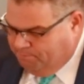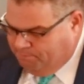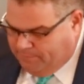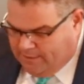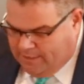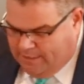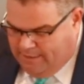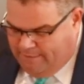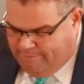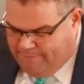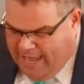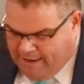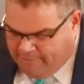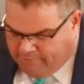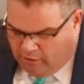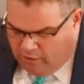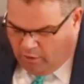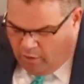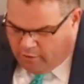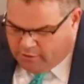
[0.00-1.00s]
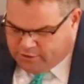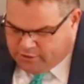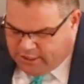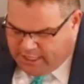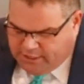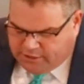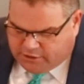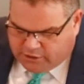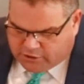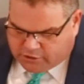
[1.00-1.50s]
that the Lord
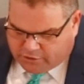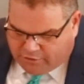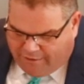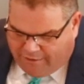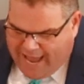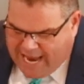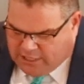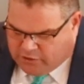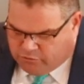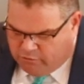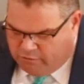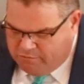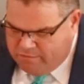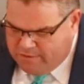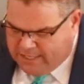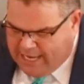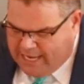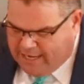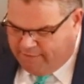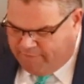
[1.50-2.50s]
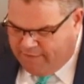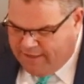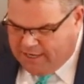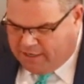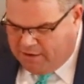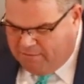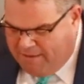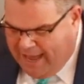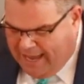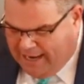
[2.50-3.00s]
Jesus Christ, when we begin to think
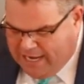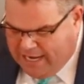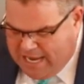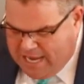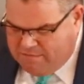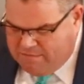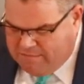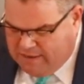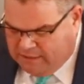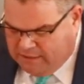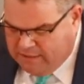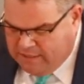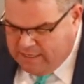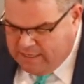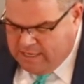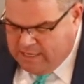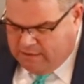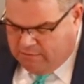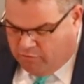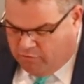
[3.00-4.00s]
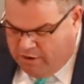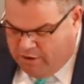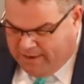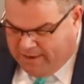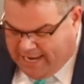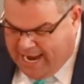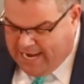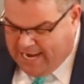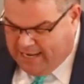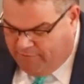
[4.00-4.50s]
about Him and we
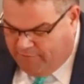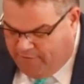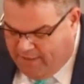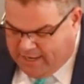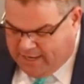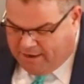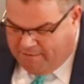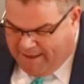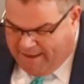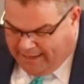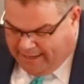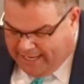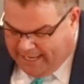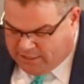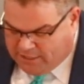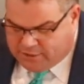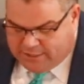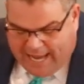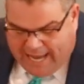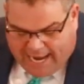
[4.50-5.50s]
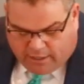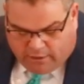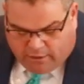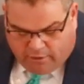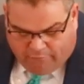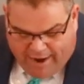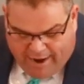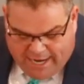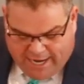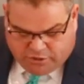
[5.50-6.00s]
begin to think about His
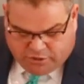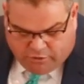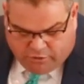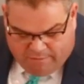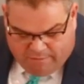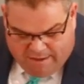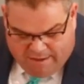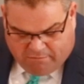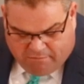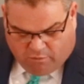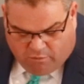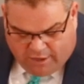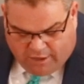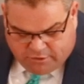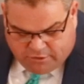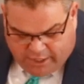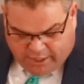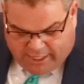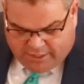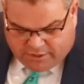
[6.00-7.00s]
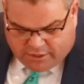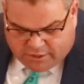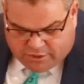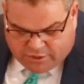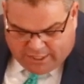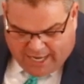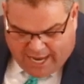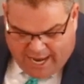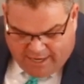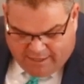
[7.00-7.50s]
declaration, remember what Jesus
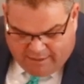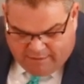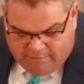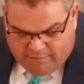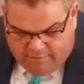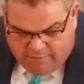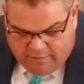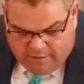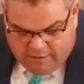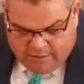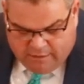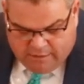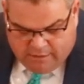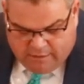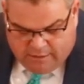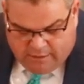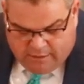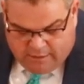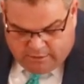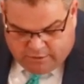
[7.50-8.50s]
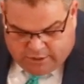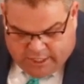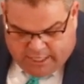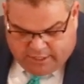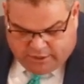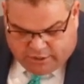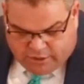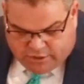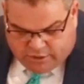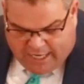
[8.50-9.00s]
said?
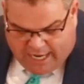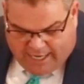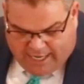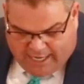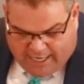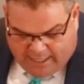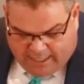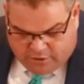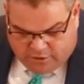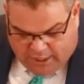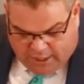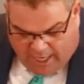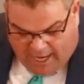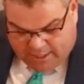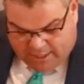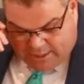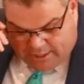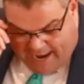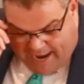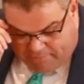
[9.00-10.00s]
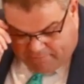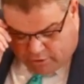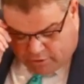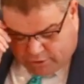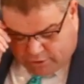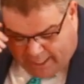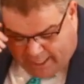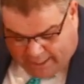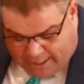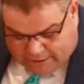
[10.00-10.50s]
Jesus said it in John chapter
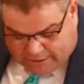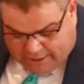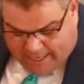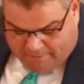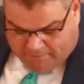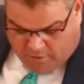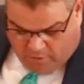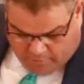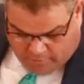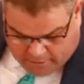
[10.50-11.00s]
6, and I'm going to